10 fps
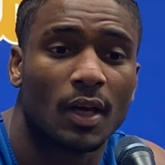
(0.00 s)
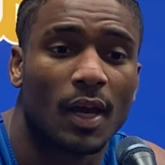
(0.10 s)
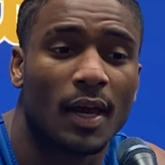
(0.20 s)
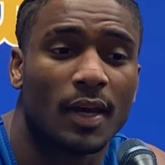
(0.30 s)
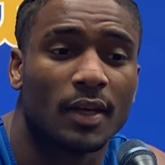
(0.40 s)

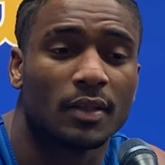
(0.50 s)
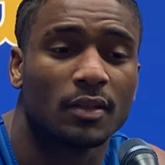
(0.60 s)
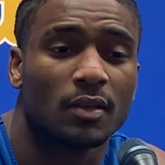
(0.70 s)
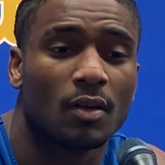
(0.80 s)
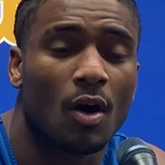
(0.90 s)
And
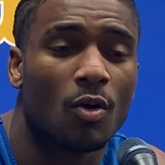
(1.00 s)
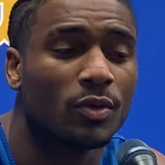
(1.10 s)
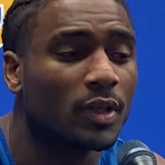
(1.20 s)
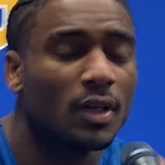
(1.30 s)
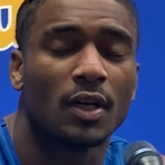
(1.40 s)

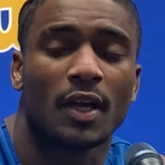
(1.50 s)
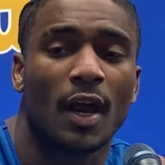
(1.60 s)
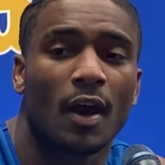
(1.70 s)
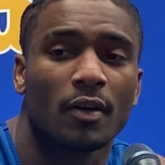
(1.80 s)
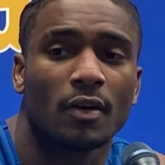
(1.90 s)
only good
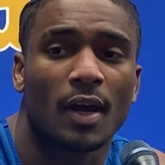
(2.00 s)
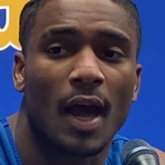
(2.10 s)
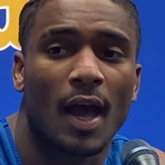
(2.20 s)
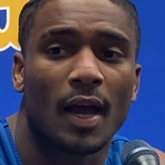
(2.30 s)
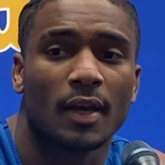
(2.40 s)
character
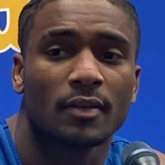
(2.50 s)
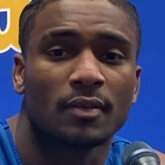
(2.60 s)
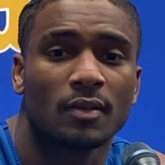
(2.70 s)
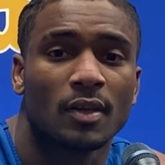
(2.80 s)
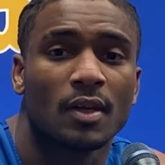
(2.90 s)

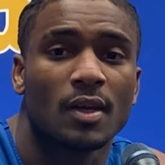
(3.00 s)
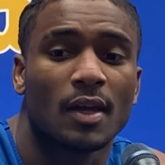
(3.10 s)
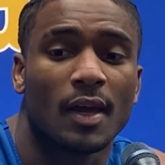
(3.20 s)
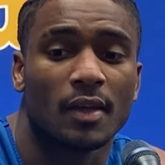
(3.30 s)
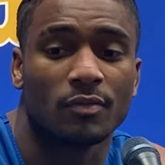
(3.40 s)
guys,
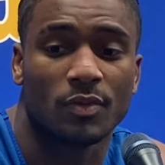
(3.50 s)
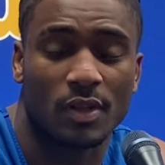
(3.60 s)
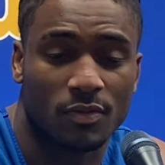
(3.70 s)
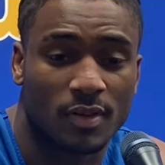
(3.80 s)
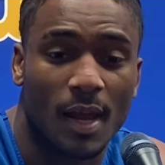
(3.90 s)
and
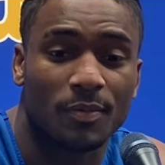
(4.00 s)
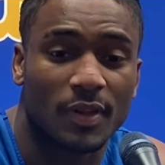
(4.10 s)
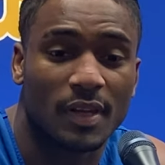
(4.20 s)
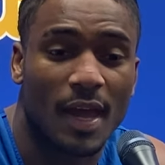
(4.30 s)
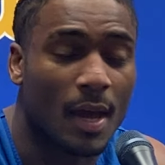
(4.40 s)
same
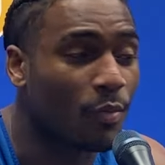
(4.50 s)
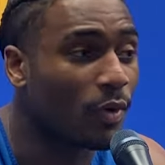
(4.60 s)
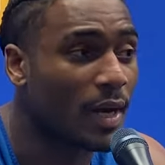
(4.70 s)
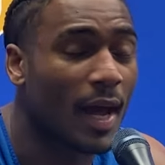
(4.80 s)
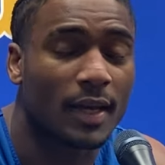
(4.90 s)
thing that happened with
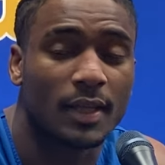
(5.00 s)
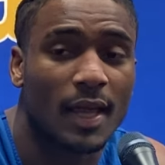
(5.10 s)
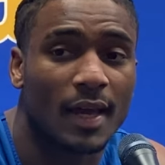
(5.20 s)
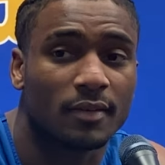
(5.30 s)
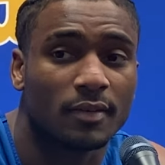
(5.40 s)
Nike
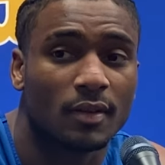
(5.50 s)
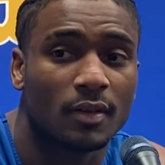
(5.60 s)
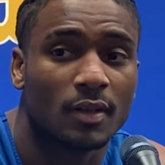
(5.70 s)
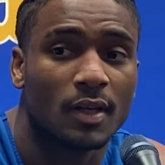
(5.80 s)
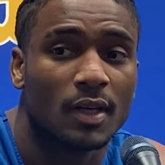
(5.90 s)
last year,
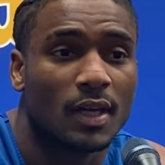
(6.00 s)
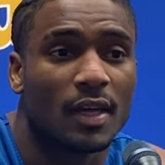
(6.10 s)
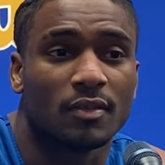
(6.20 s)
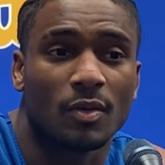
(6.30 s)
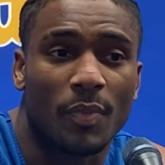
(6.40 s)

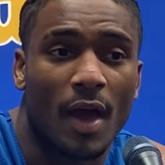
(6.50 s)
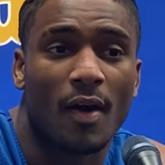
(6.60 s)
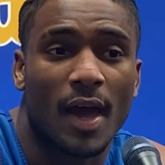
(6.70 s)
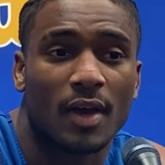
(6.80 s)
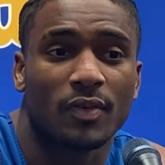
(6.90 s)
it's about
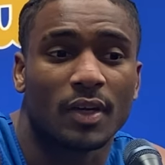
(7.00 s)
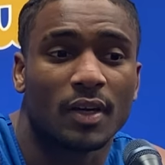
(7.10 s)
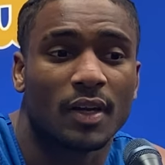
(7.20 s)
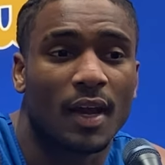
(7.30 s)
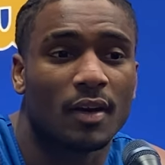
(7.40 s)
having
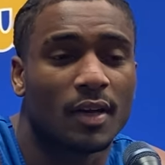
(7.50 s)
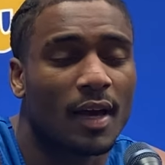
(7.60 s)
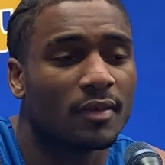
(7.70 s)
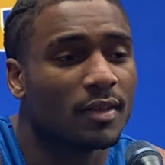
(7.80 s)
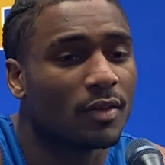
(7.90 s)
good character
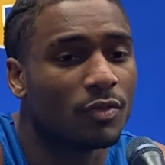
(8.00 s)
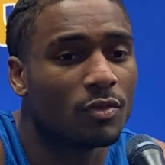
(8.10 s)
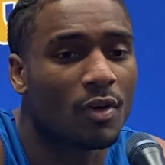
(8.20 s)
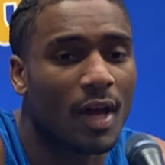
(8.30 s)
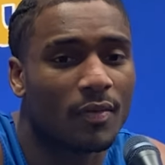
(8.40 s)
guys. See, if you
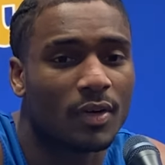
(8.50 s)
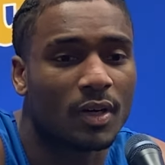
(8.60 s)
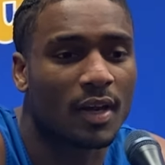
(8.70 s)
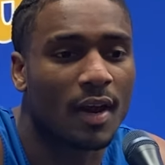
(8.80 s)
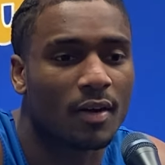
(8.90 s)
don't have a
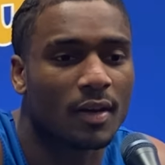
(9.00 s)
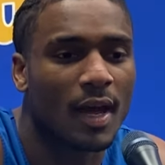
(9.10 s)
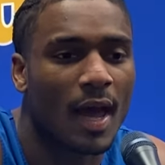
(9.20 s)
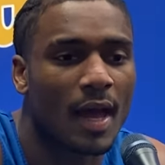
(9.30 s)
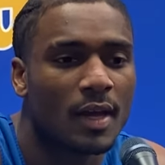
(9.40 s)
good character
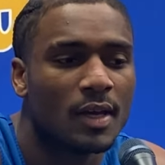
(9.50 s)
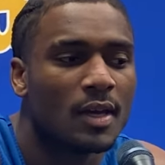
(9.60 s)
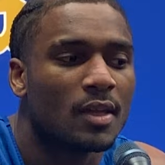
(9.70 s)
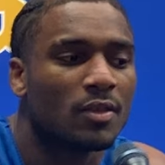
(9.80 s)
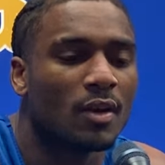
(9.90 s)
guy,
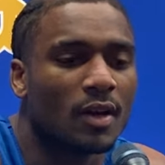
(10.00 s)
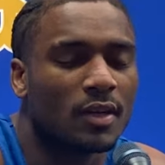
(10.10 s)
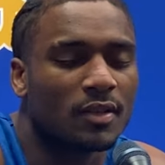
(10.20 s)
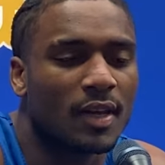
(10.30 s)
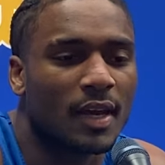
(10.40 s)
they're going
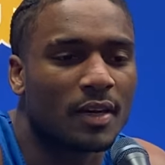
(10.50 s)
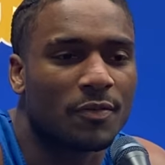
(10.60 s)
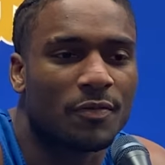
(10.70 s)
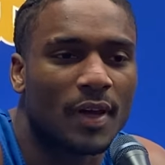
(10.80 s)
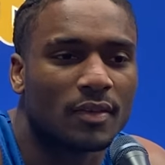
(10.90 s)
to take an
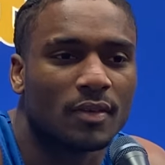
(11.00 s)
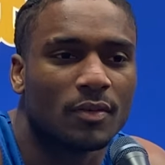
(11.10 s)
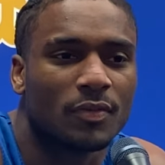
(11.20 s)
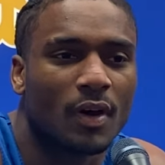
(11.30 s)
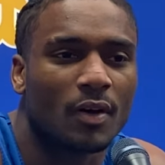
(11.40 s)

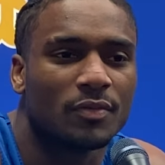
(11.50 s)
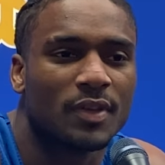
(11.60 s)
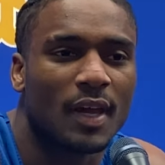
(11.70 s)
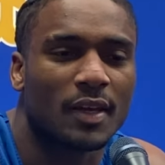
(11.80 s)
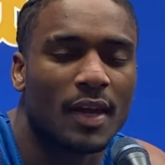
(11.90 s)
offensive of
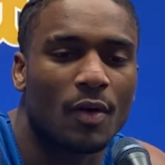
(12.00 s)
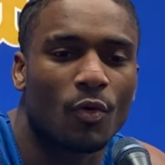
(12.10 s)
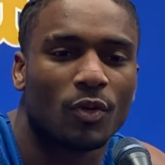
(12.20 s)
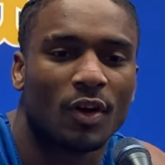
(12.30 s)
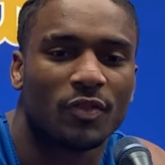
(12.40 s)
taking that
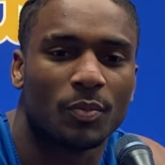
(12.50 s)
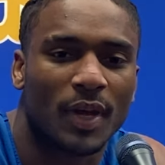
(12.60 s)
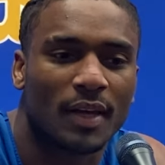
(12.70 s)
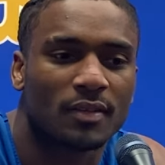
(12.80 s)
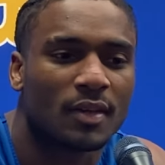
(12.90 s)
role off the
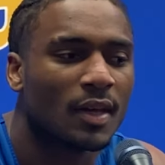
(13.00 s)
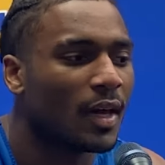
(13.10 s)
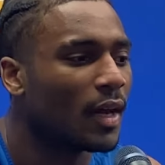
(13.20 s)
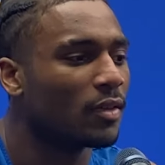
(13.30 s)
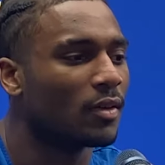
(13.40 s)
bench,
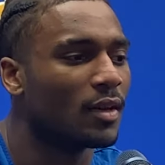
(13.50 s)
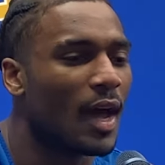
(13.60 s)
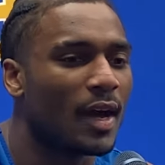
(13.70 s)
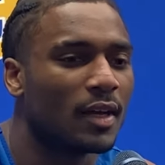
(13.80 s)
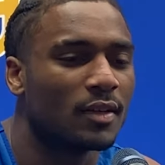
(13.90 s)
and they're
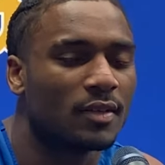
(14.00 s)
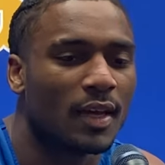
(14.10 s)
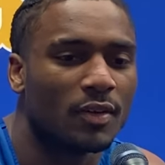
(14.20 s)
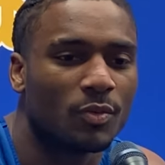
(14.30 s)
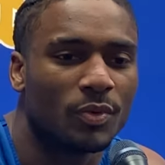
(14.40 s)
not going to
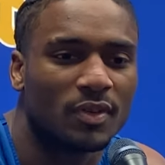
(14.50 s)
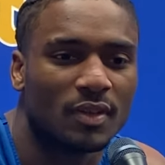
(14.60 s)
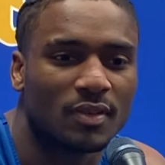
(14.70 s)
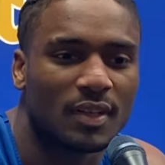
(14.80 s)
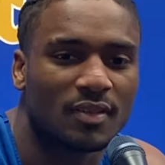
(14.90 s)
take the
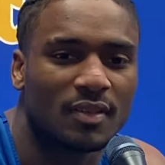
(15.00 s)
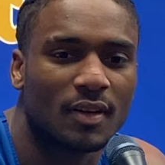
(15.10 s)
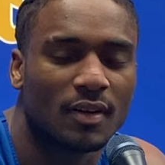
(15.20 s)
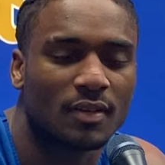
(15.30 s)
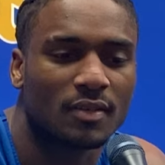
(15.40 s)
position as
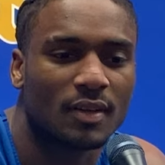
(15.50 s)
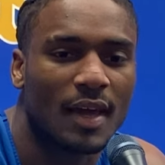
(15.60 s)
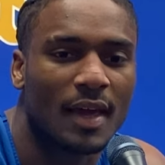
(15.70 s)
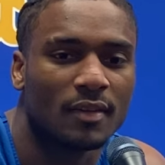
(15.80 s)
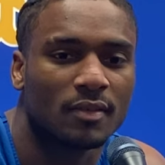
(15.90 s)
serious
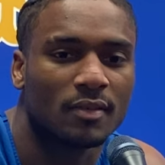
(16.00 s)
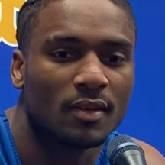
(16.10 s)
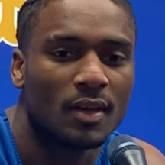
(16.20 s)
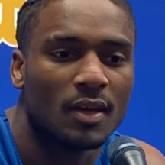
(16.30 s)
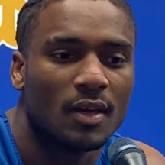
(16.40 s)
as
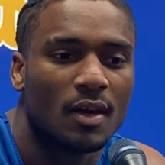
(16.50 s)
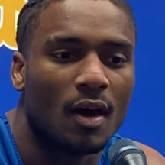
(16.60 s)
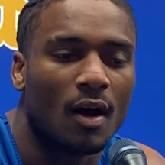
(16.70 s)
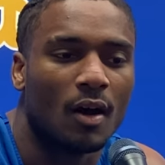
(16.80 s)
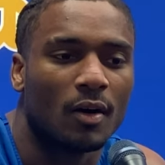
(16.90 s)

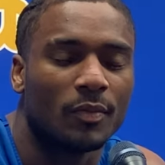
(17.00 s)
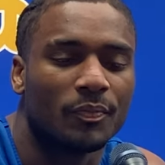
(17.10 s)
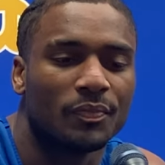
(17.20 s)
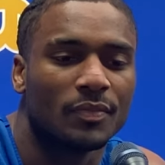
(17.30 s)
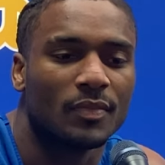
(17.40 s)

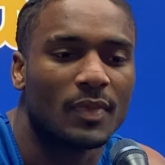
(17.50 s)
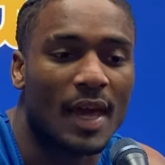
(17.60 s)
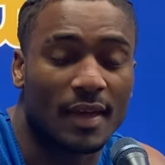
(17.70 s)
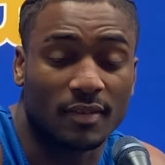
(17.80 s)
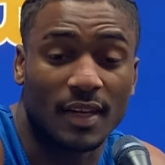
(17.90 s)

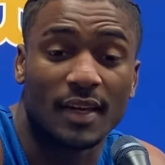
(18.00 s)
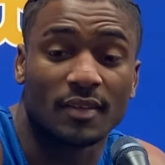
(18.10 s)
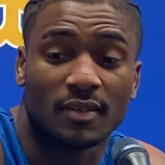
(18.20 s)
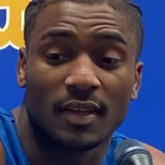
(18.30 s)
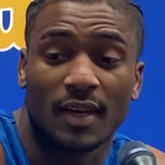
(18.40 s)

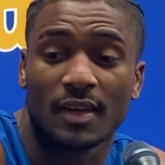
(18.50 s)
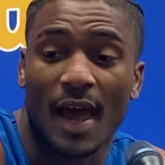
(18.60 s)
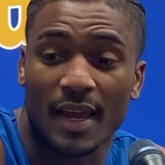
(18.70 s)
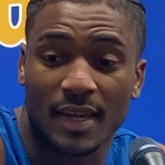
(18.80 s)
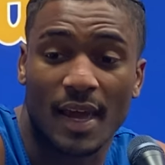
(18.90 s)
Ish and
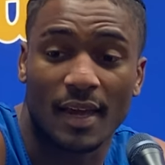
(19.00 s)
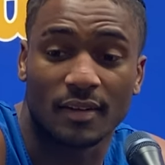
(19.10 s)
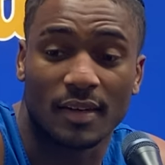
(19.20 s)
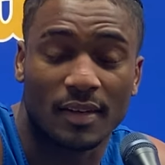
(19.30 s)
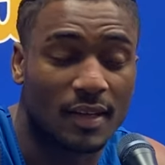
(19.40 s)
Nike
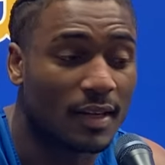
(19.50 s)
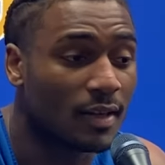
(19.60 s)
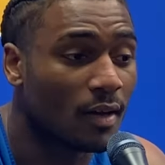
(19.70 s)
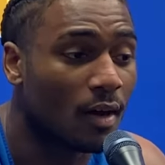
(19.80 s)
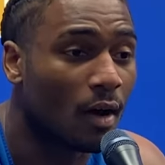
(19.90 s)

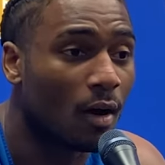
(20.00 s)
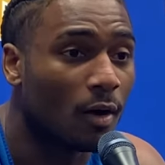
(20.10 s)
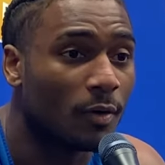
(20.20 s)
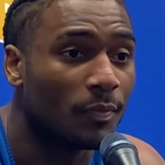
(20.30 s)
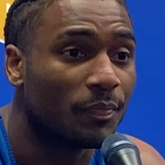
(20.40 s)
did.
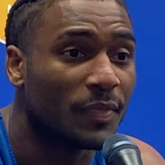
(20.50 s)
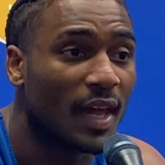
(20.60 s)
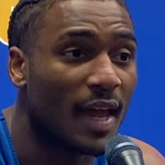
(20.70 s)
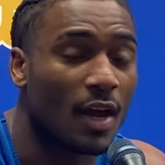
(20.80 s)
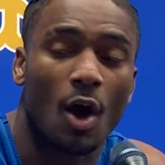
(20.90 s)

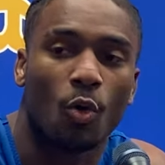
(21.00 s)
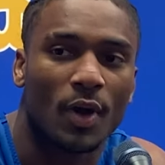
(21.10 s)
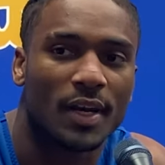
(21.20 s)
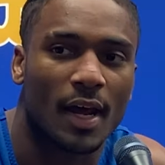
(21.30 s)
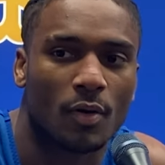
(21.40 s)
And go
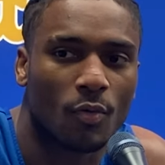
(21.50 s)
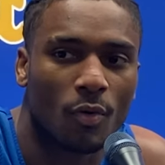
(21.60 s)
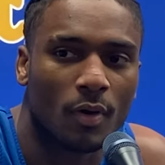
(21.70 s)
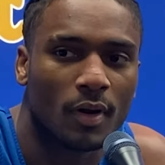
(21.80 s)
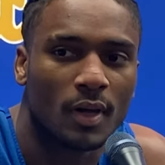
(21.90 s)
win that
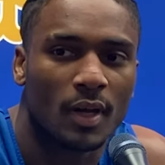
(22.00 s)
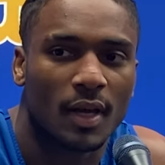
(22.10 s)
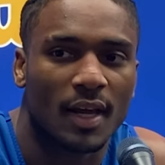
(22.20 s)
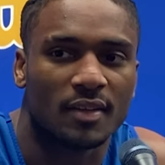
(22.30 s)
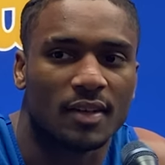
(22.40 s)
award
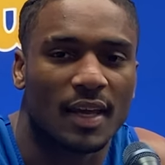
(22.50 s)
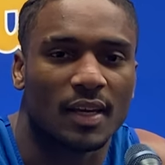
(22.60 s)
and